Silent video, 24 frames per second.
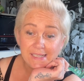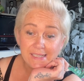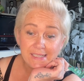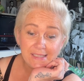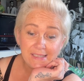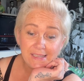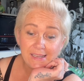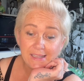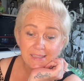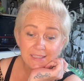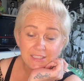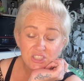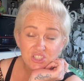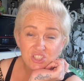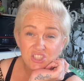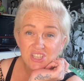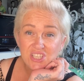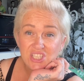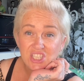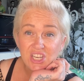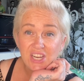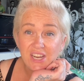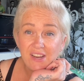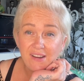Yeah, let's
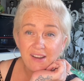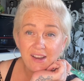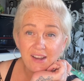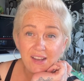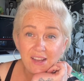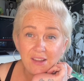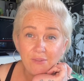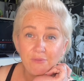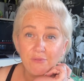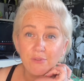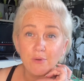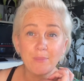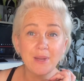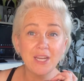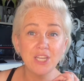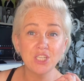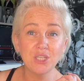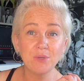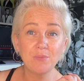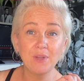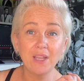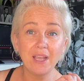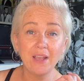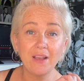just share any
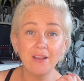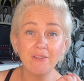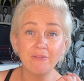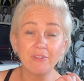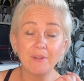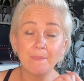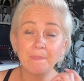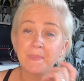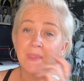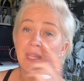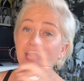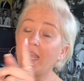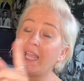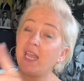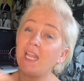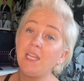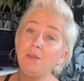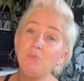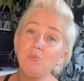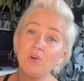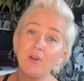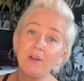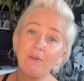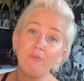information we have. Any
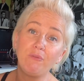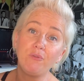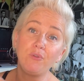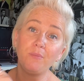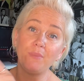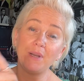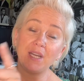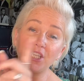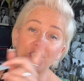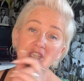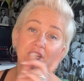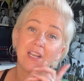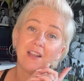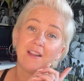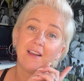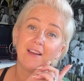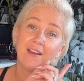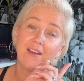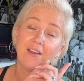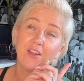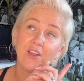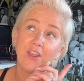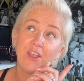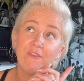more information,
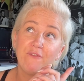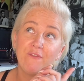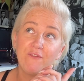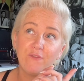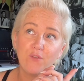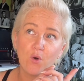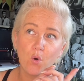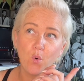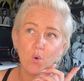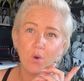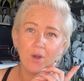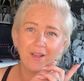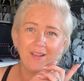info,